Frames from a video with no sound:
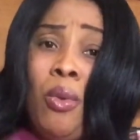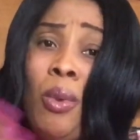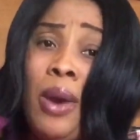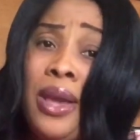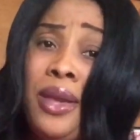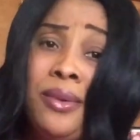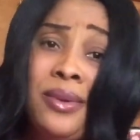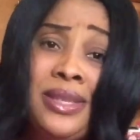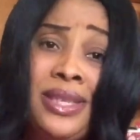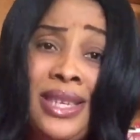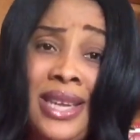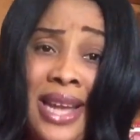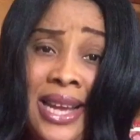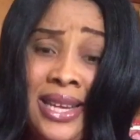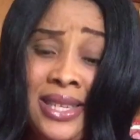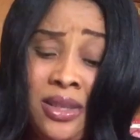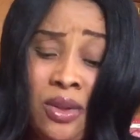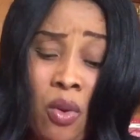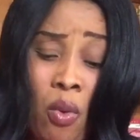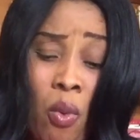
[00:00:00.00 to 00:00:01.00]
when you see that
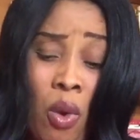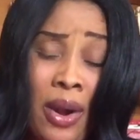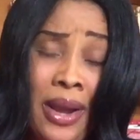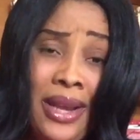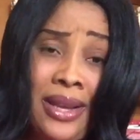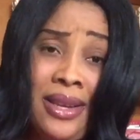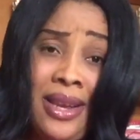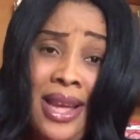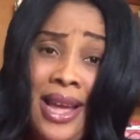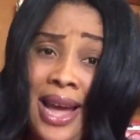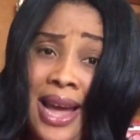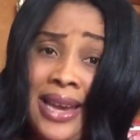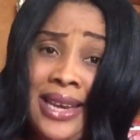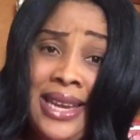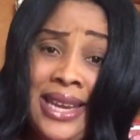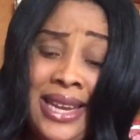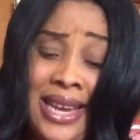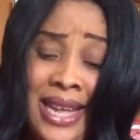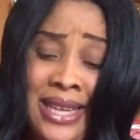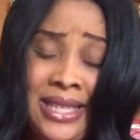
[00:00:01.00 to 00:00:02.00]
it's not working and
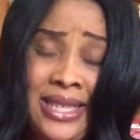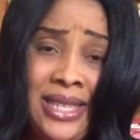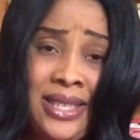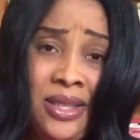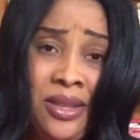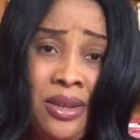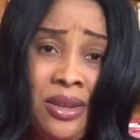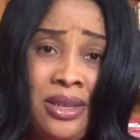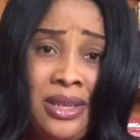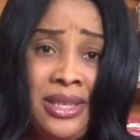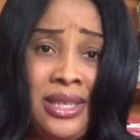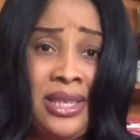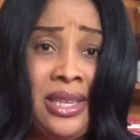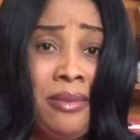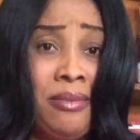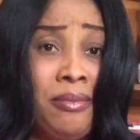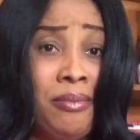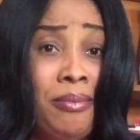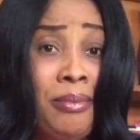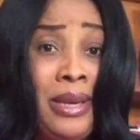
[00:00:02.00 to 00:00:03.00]
the energy is not the
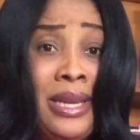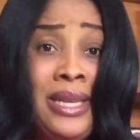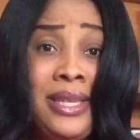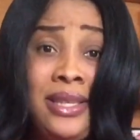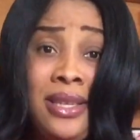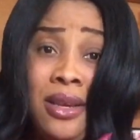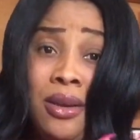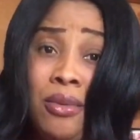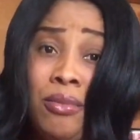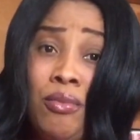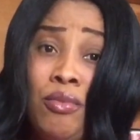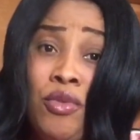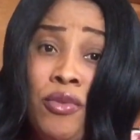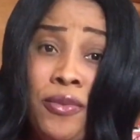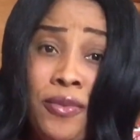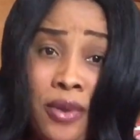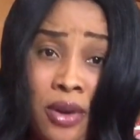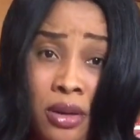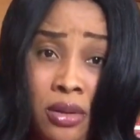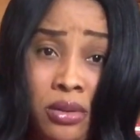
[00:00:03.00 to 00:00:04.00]
same, please
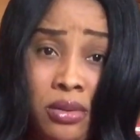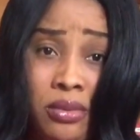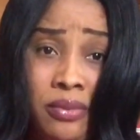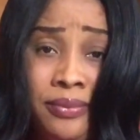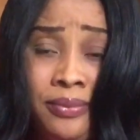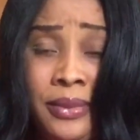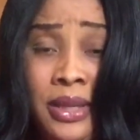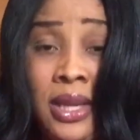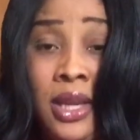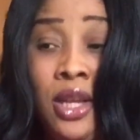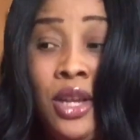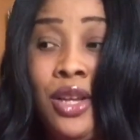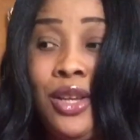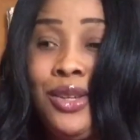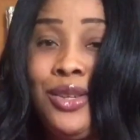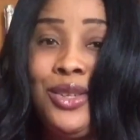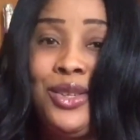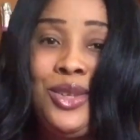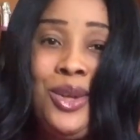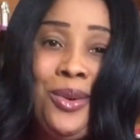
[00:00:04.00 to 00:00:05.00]
move on.
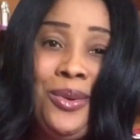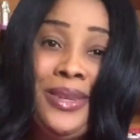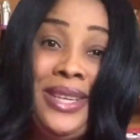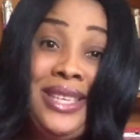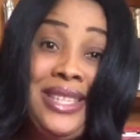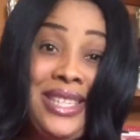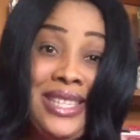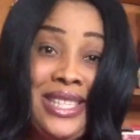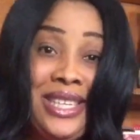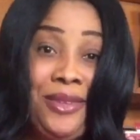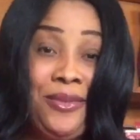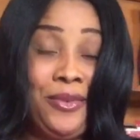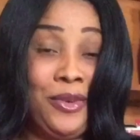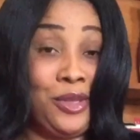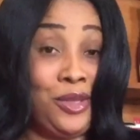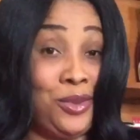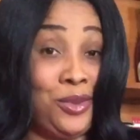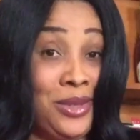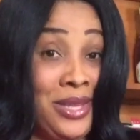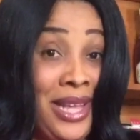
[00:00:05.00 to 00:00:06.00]
So, this is it
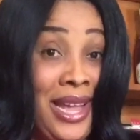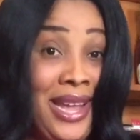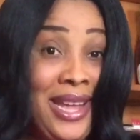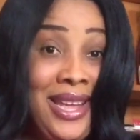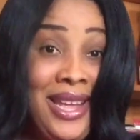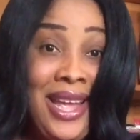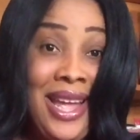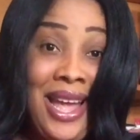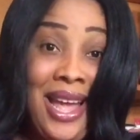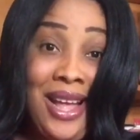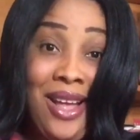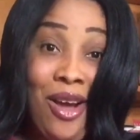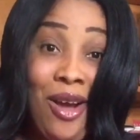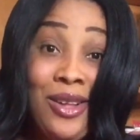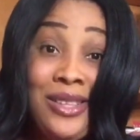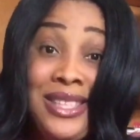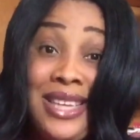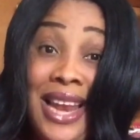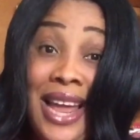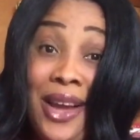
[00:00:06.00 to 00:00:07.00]
for today.
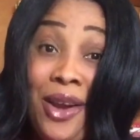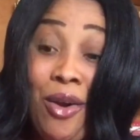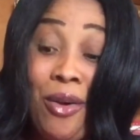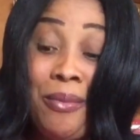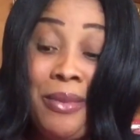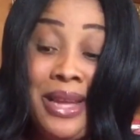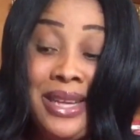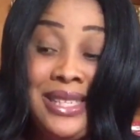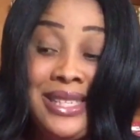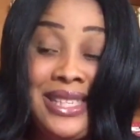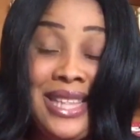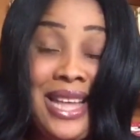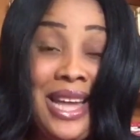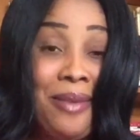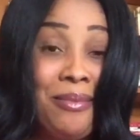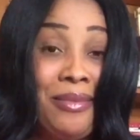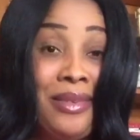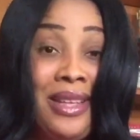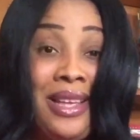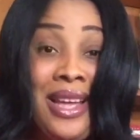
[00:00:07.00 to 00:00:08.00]
Until I come next
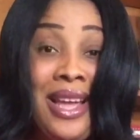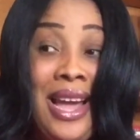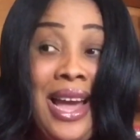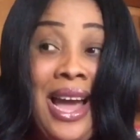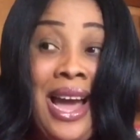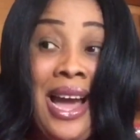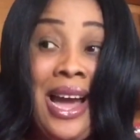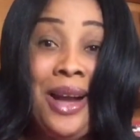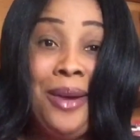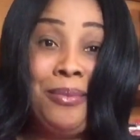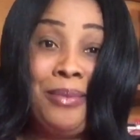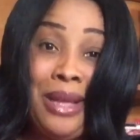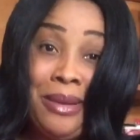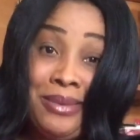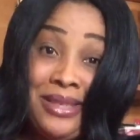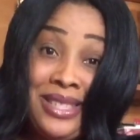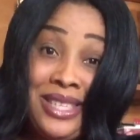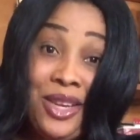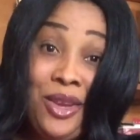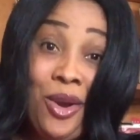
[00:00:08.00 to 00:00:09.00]
time,
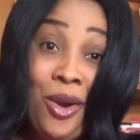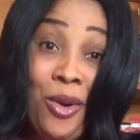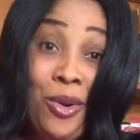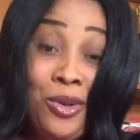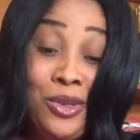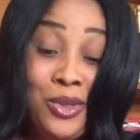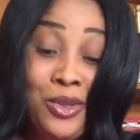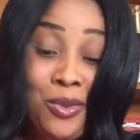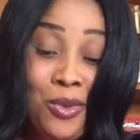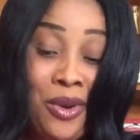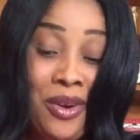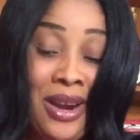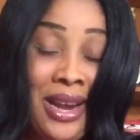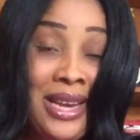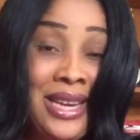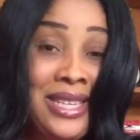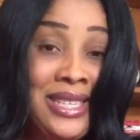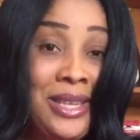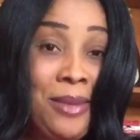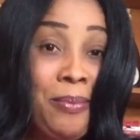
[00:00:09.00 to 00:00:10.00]
I'm still your host, Mora
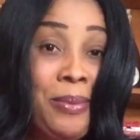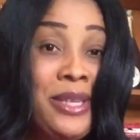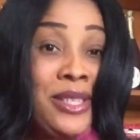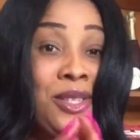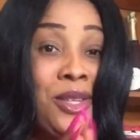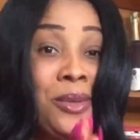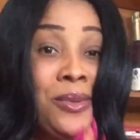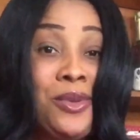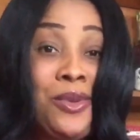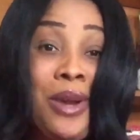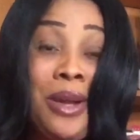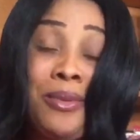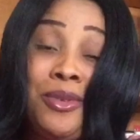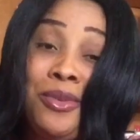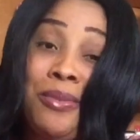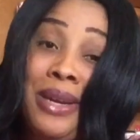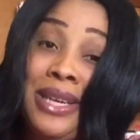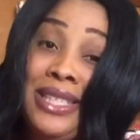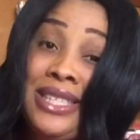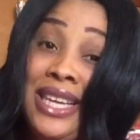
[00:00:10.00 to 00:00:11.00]
Lizzie. Please subscribe
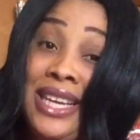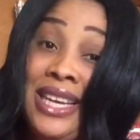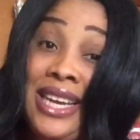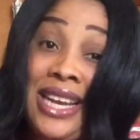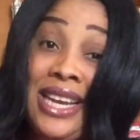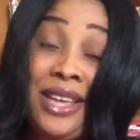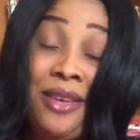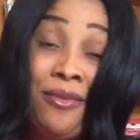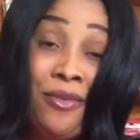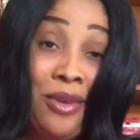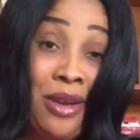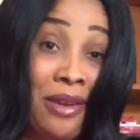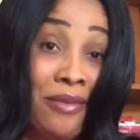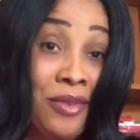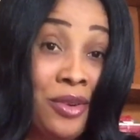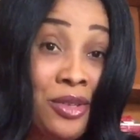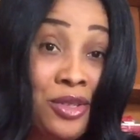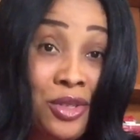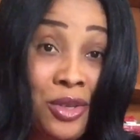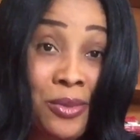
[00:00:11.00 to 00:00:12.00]
to my channel if you have
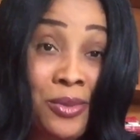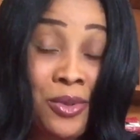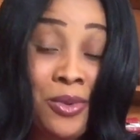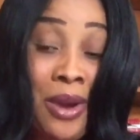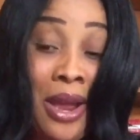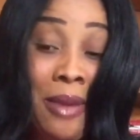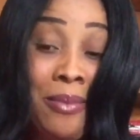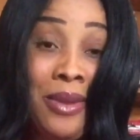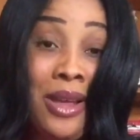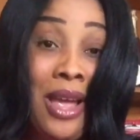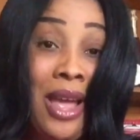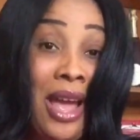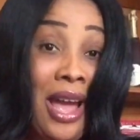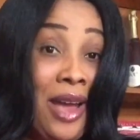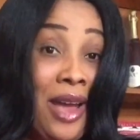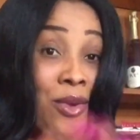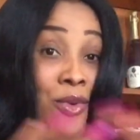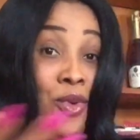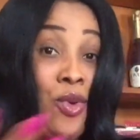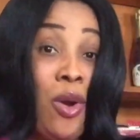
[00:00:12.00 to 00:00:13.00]
not subscribed.
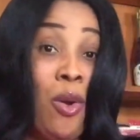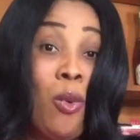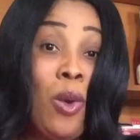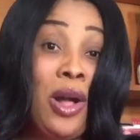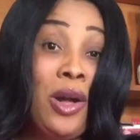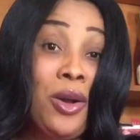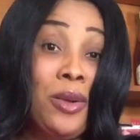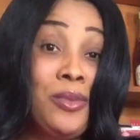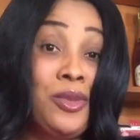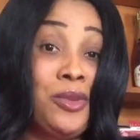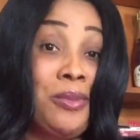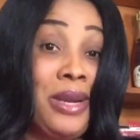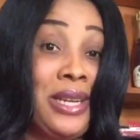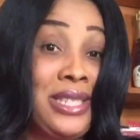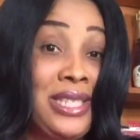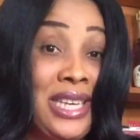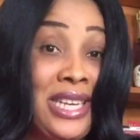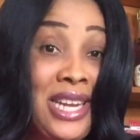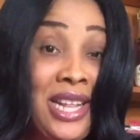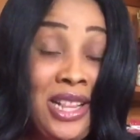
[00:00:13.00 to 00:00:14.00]
And you are welcome to my
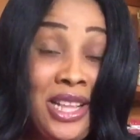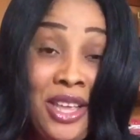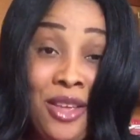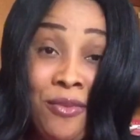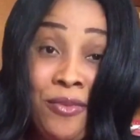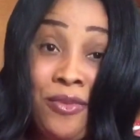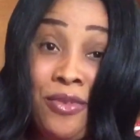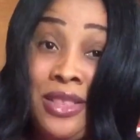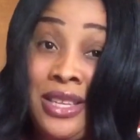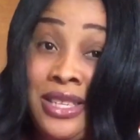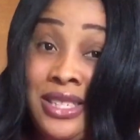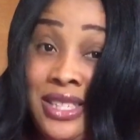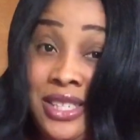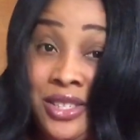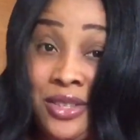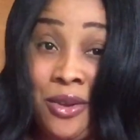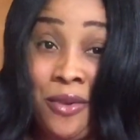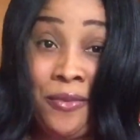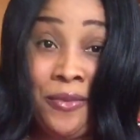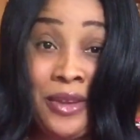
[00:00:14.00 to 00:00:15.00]
channel if this
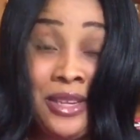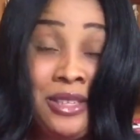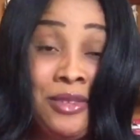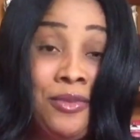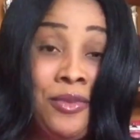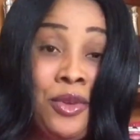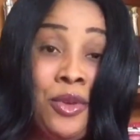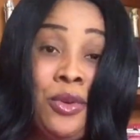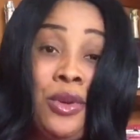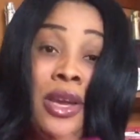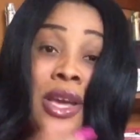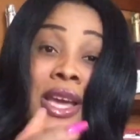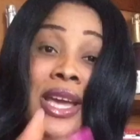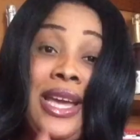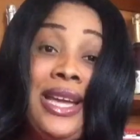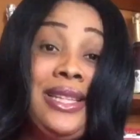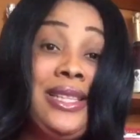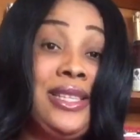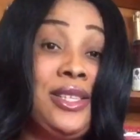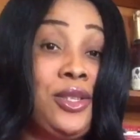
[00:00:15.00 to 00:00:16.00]
is your first view.
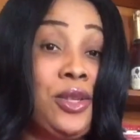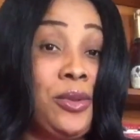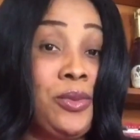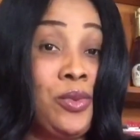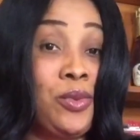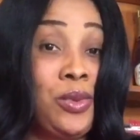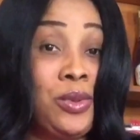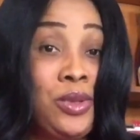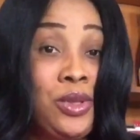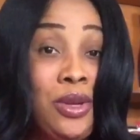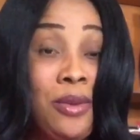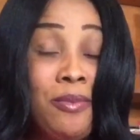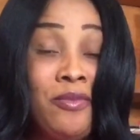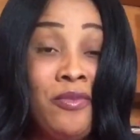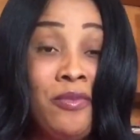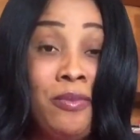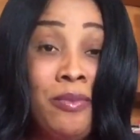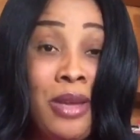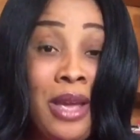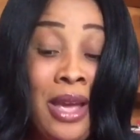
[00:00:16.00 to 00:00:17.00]
Hit the subscription
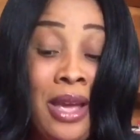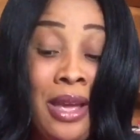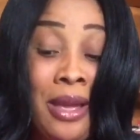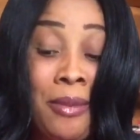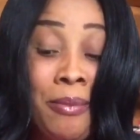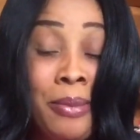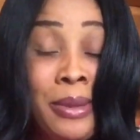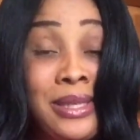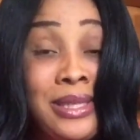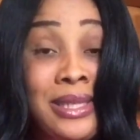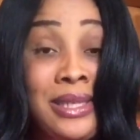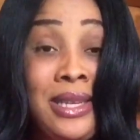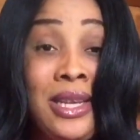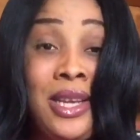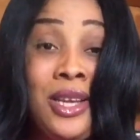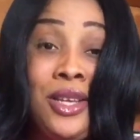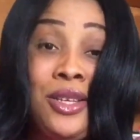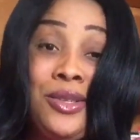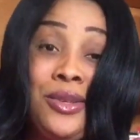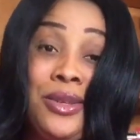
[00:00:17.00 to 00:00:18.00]
button
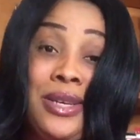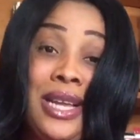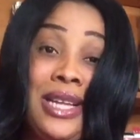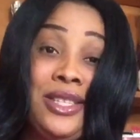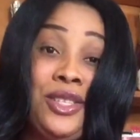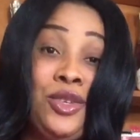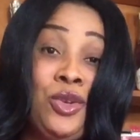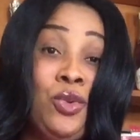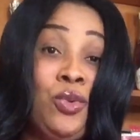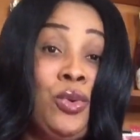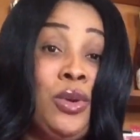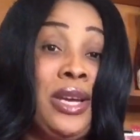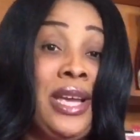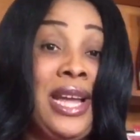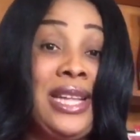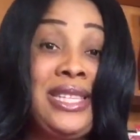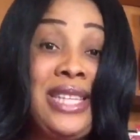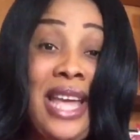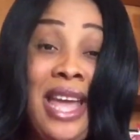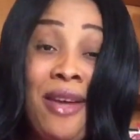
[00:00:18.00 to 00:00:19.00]
so that you will
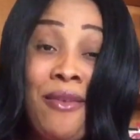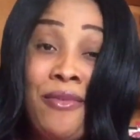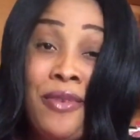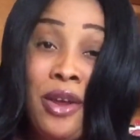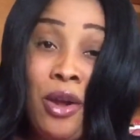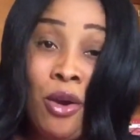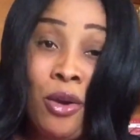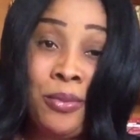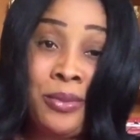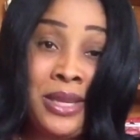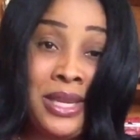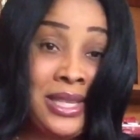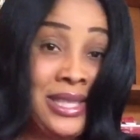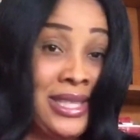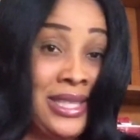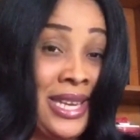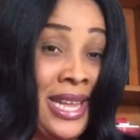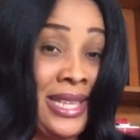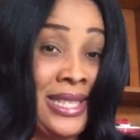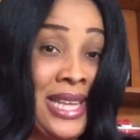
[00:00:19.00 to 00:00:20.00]
get every
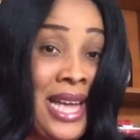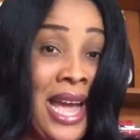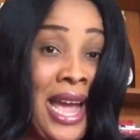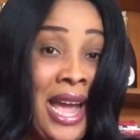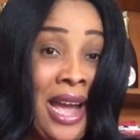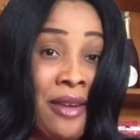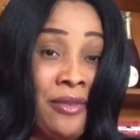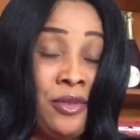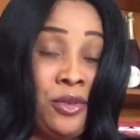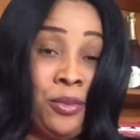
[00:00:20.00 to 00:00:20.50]
update that I have